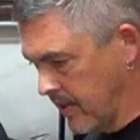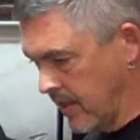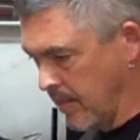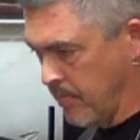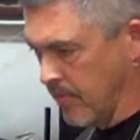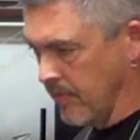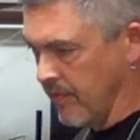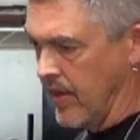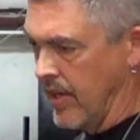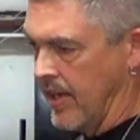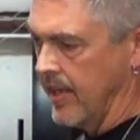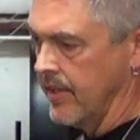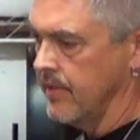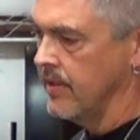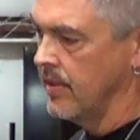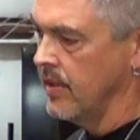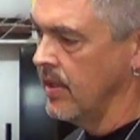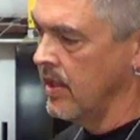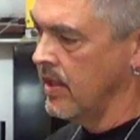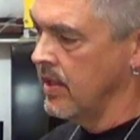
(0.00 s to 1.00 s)
they provide.
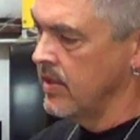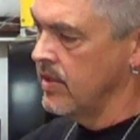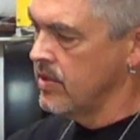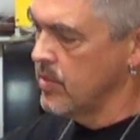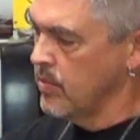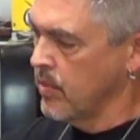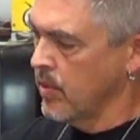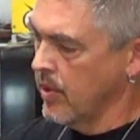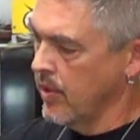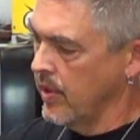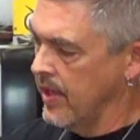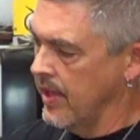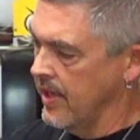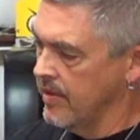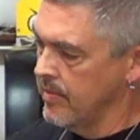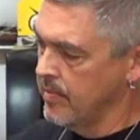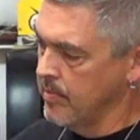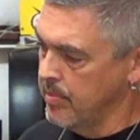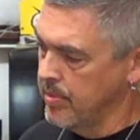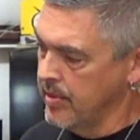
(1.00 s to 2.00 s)
So we'll go
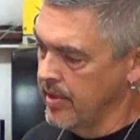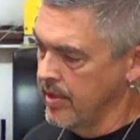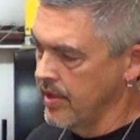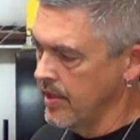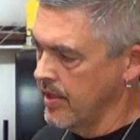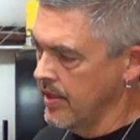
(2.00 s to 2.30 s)
ahead and put it in